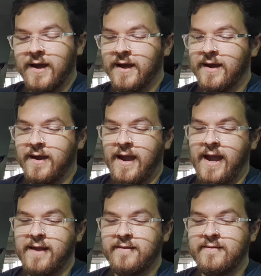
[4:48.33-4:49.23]

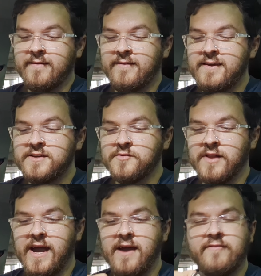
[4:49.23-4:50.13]
And these
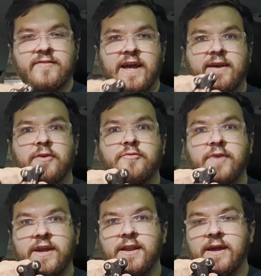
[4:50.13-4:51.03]
will have like a
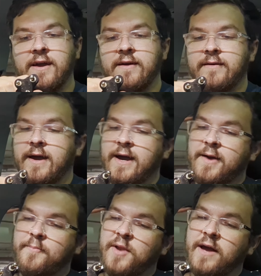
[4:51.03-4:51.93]
regular
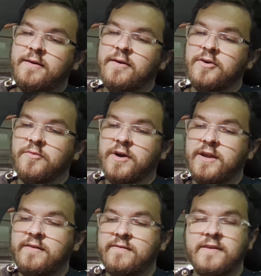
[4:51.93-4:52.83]
plug on one
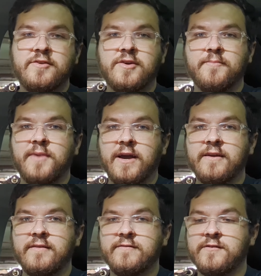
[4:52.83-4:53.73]
end that you can plug
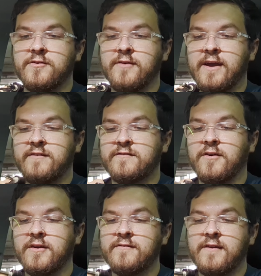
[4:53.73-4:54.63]
into a
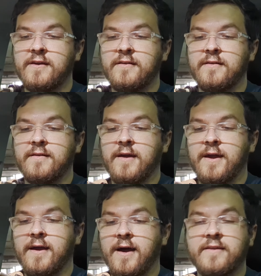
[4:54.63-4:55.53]
socket. In
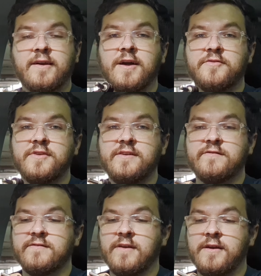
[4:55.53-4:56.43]
other
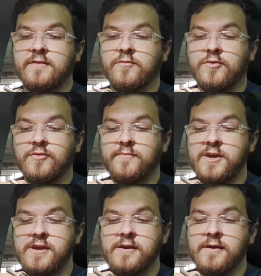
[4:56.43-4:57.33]
countries, it will
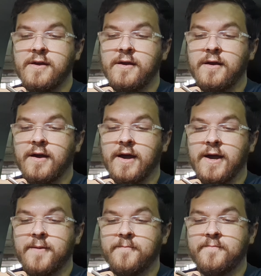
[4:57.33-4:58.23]
be
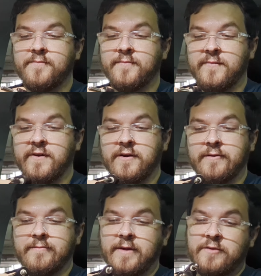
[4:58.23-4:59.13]

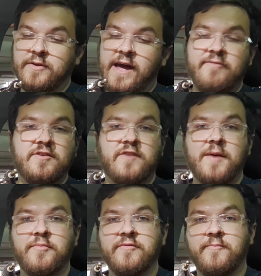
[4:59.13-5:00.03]
it will have the
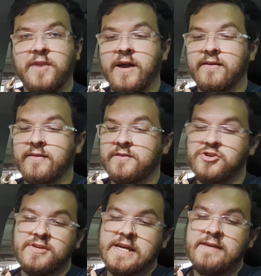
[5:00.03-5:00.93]
type of plug that
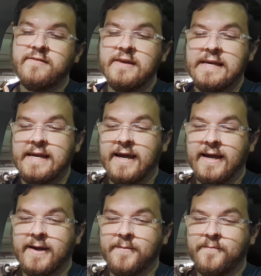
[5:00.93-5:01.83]
you need,
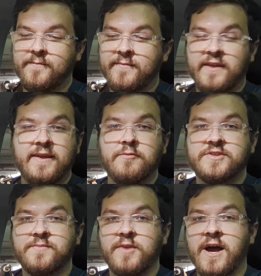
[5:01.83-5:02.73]
that they
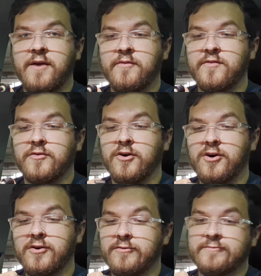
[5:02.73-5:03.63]
supply with your
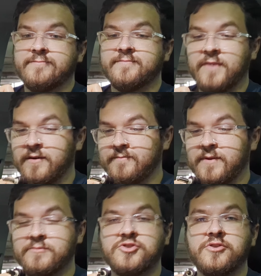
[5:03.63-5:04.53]
car, or
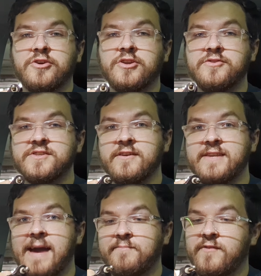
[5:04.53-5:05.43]
I'm sure you can use an
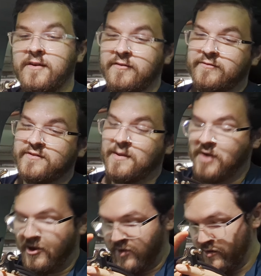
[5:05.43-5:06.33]
adapter if
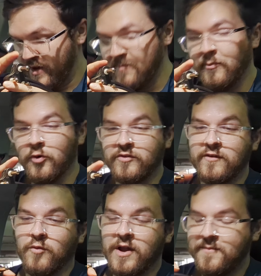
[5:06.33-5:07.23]
somehow you
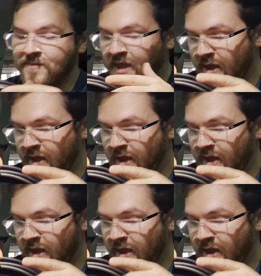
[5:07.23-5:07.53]
imported one.